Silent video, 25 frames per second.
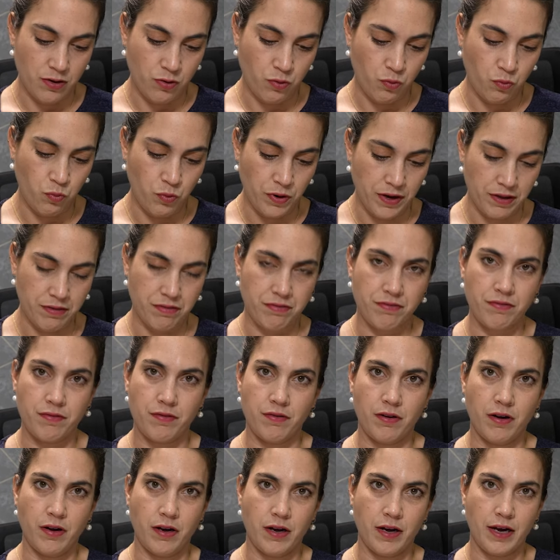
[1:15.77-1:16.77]
with
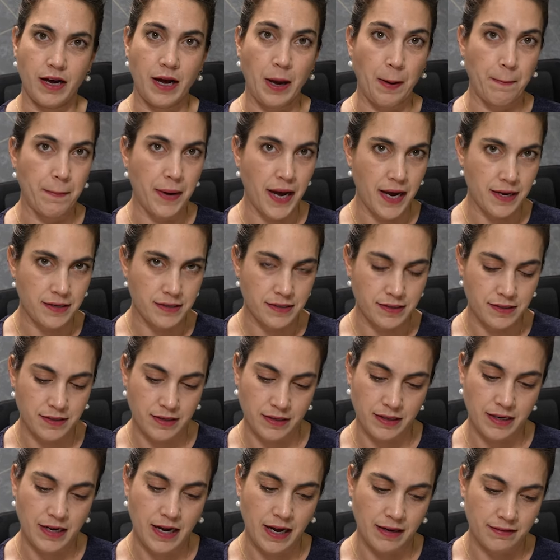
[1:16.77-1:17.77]
Hamas,
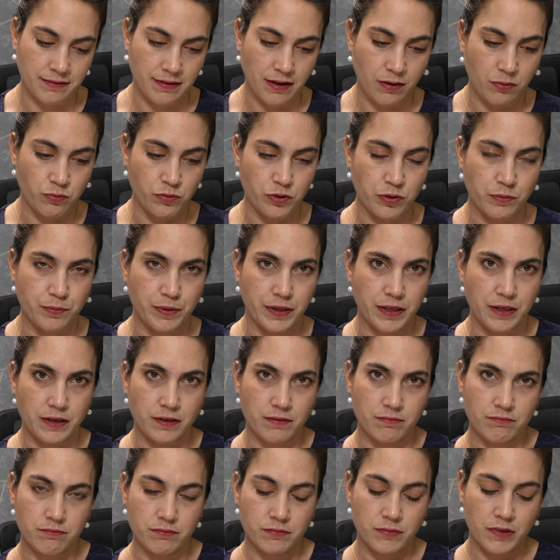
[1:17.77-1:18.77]
and Qatar will
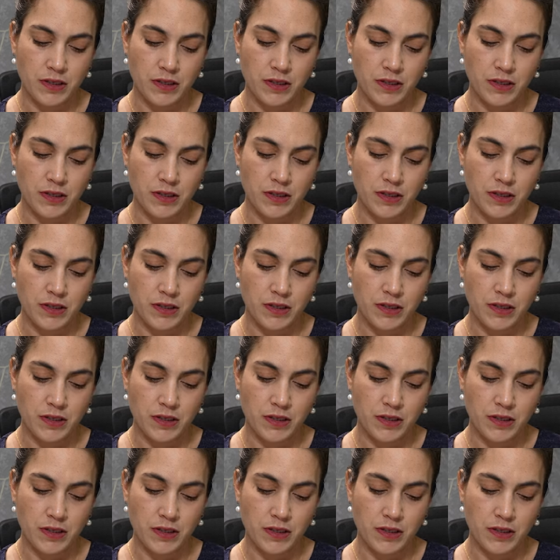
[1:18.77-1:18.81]
be